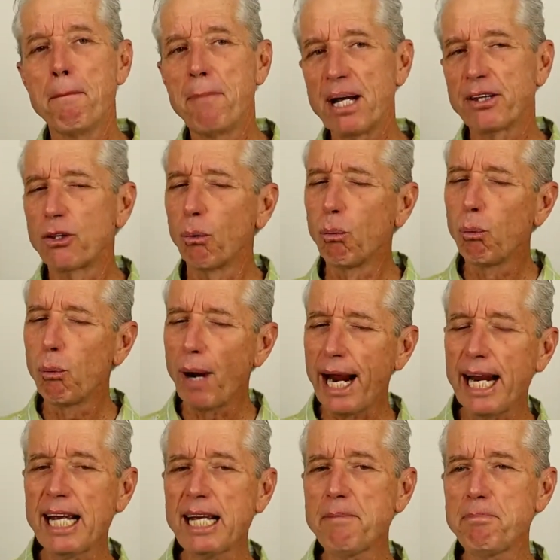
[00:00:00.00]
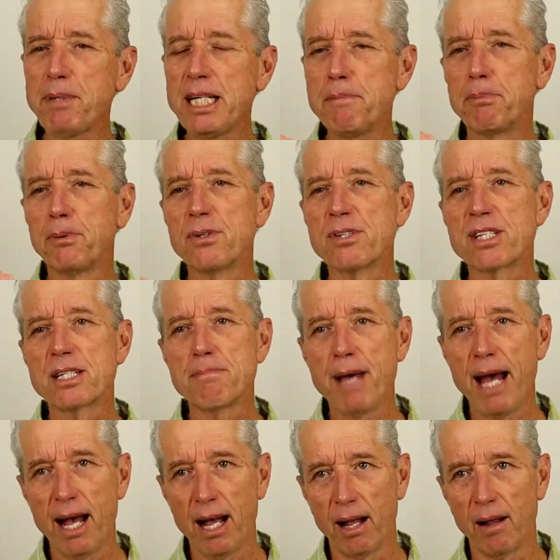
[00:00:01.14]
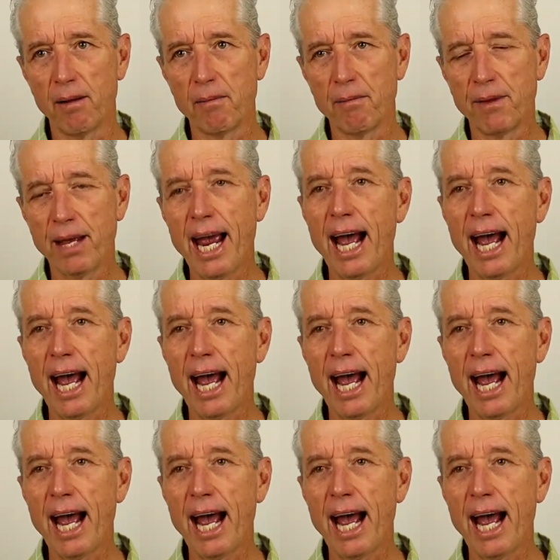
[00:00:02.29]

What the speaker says: But the way people smell